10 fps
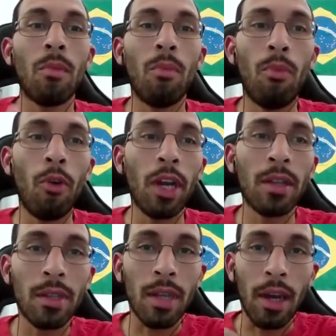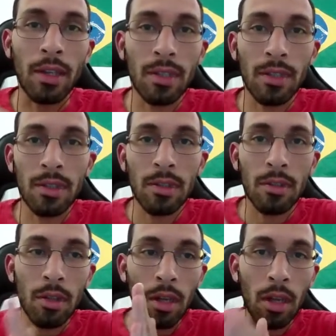break the tasks
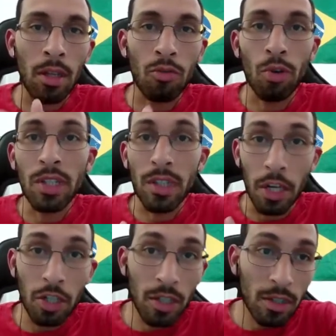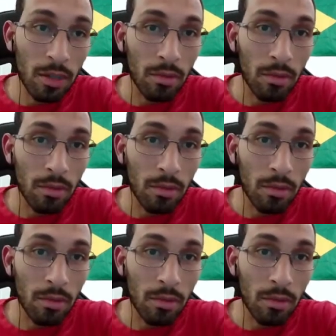in 3 stages.